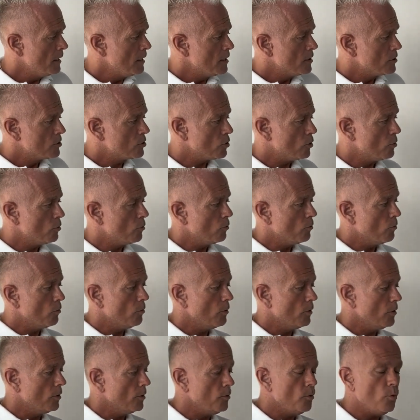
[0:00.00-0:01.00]
So
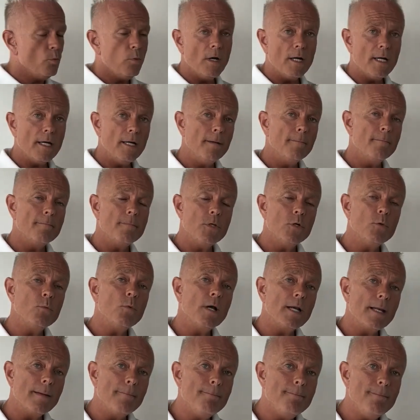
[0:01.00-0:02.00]
you
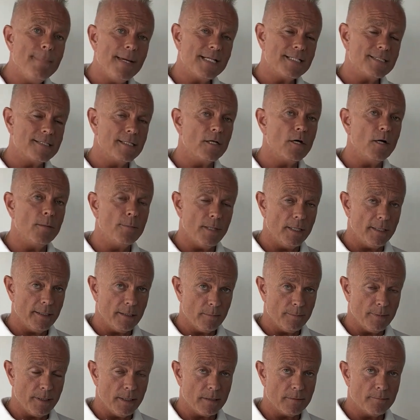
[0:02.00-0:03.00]
wanna mix it up a
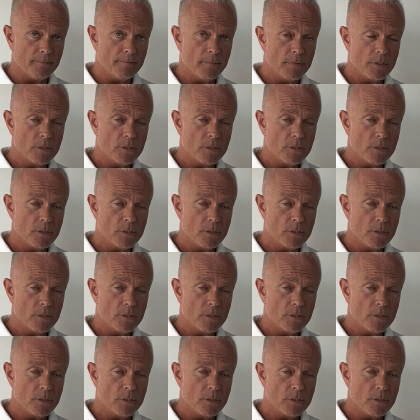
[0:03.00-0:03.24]
little bit.